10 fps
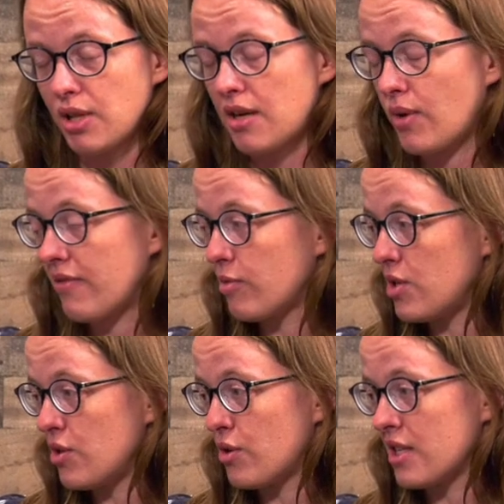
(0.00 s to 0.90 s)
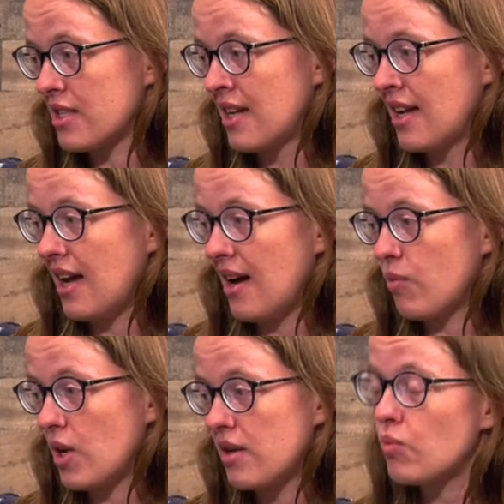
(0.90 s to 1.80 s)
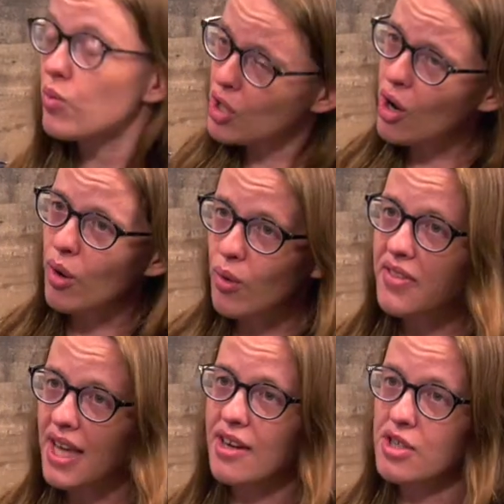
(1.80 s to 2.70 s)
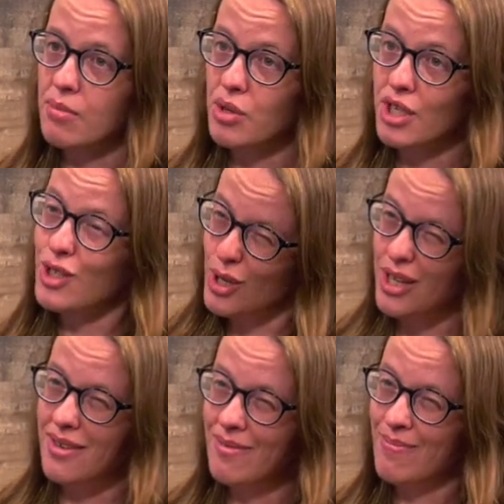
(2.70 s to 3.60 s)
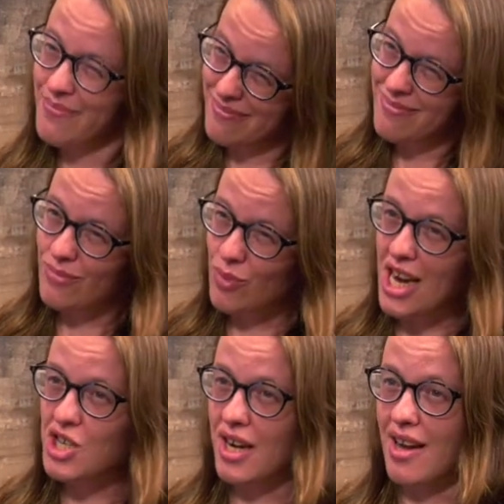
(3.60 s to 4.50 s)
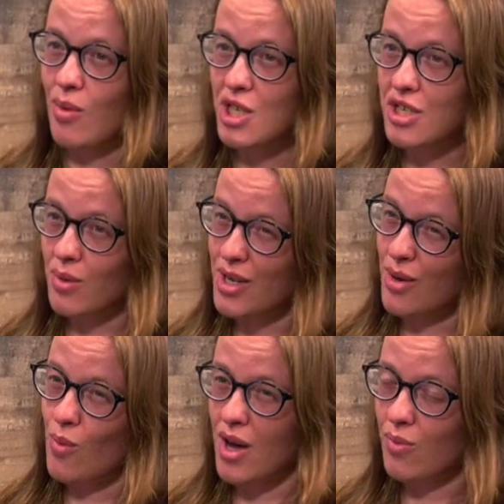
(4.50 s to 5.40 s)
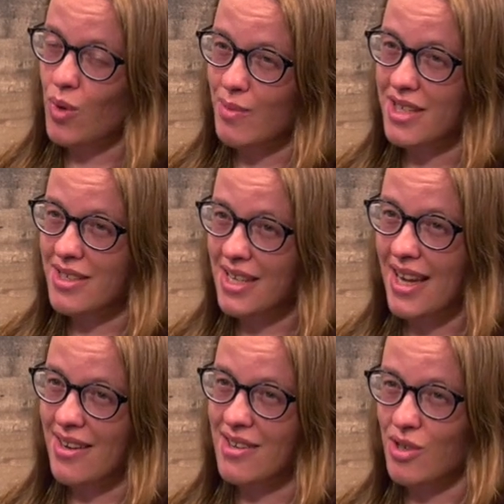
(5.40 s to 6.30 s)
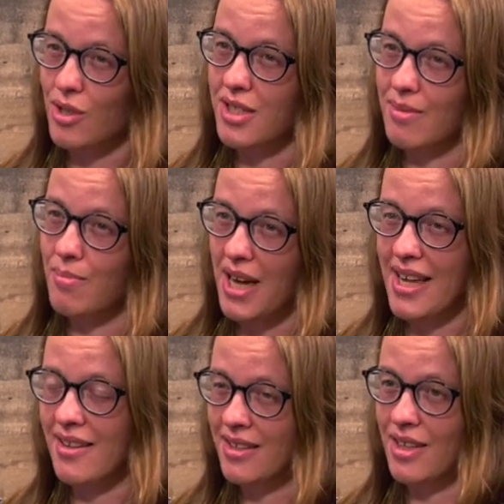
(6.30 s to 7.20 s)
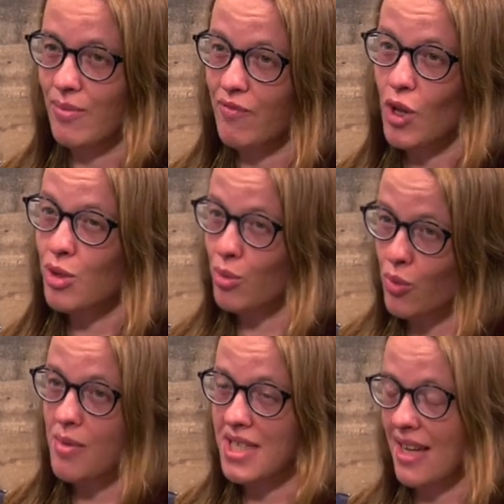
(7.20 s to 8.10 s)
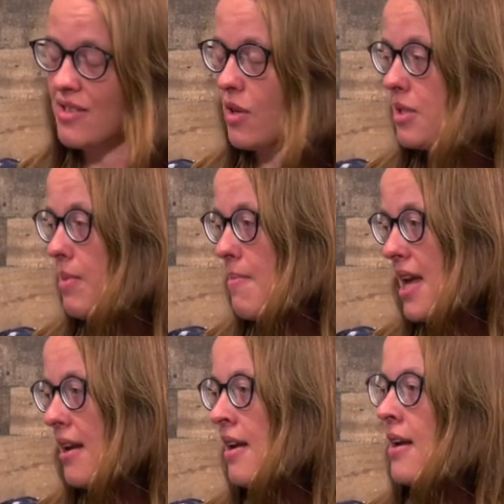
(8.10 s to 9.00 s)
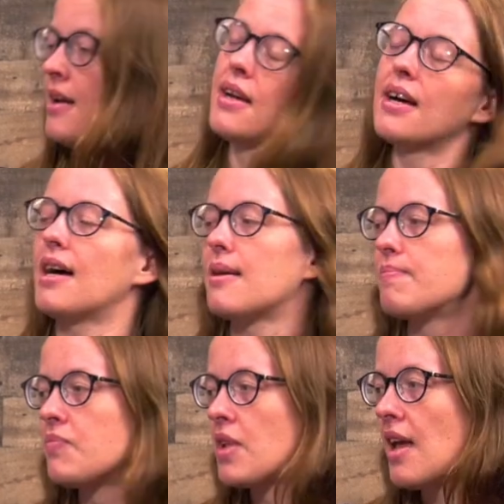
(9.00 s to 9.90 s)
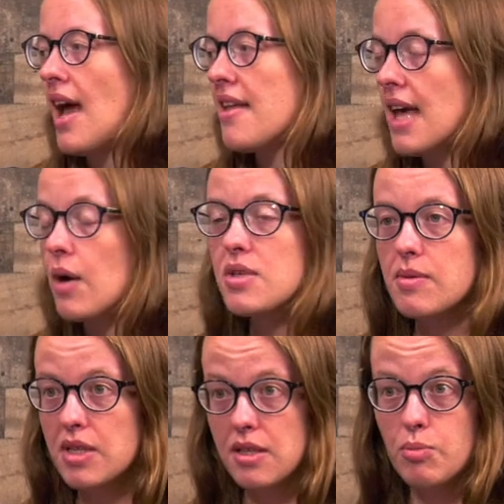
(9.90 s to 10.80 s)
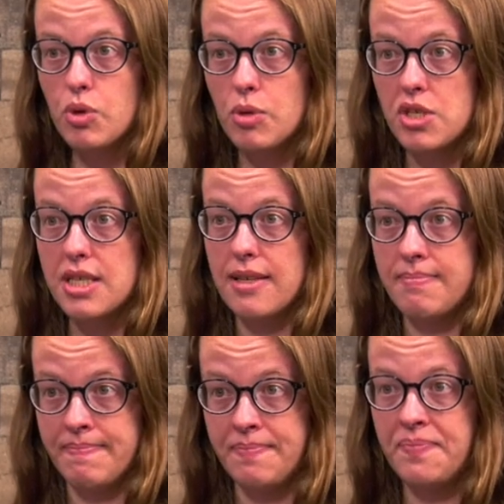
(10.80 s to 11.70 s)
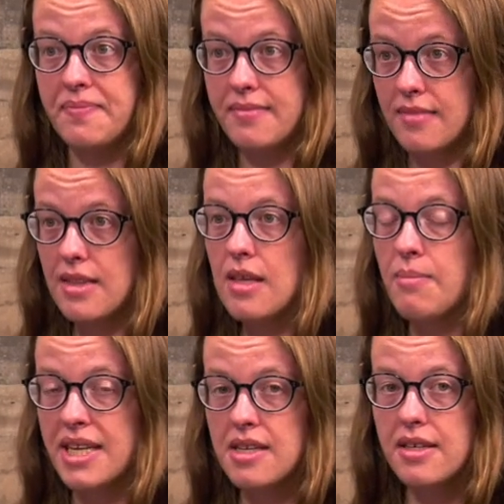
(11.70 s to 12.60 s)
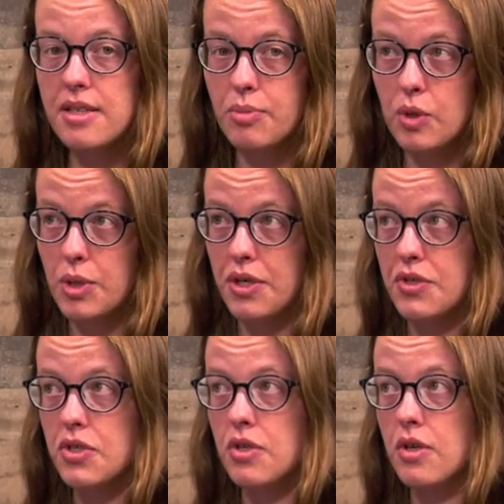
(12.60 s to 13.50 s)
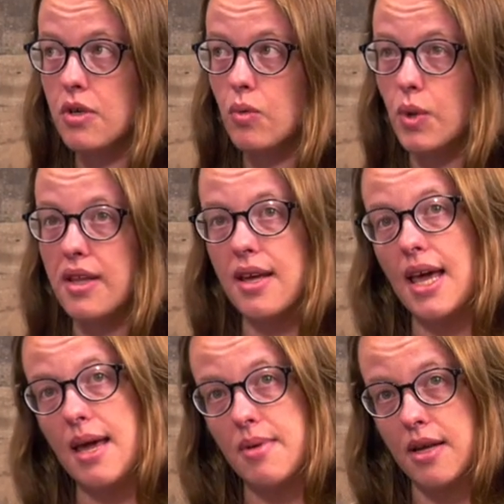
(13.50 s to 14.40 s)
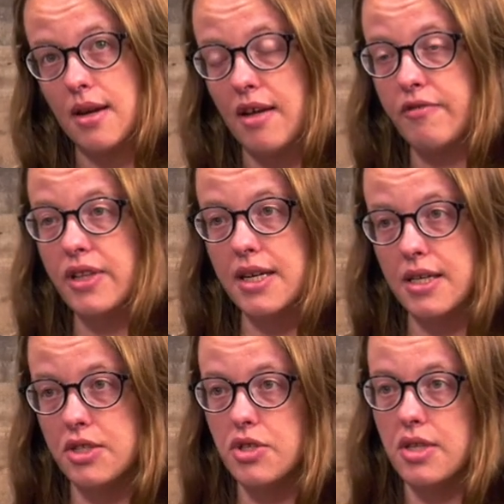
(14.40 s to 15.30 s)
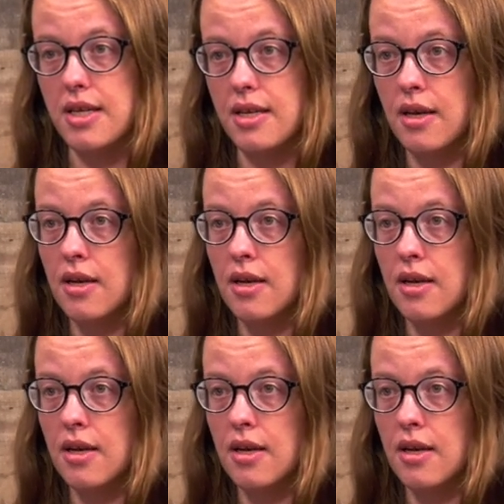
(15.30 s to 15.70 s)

blood away from the uterus. No, they actually had pretty good rationale, which is that we don't want women to get assaulted by, you know, vulnerable women to get assaulted by men. And that was something that the boomers did. Mm-hmm. Basically, the boomers, when they came in and flooded into the